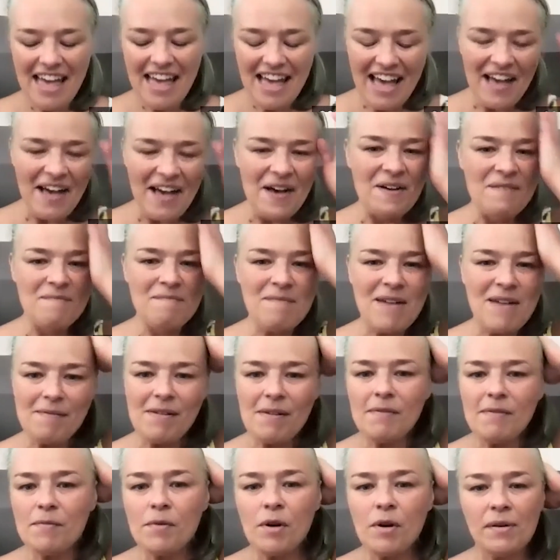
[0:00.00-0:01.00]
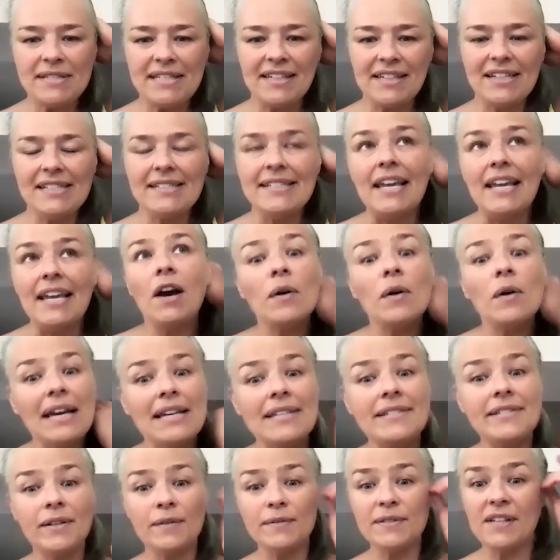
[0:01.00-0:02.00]
What was I going to say? Okay,
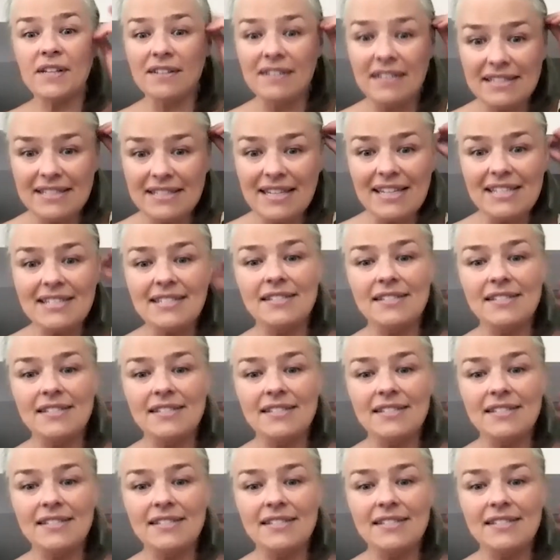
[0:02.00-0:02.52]
so I was going to say,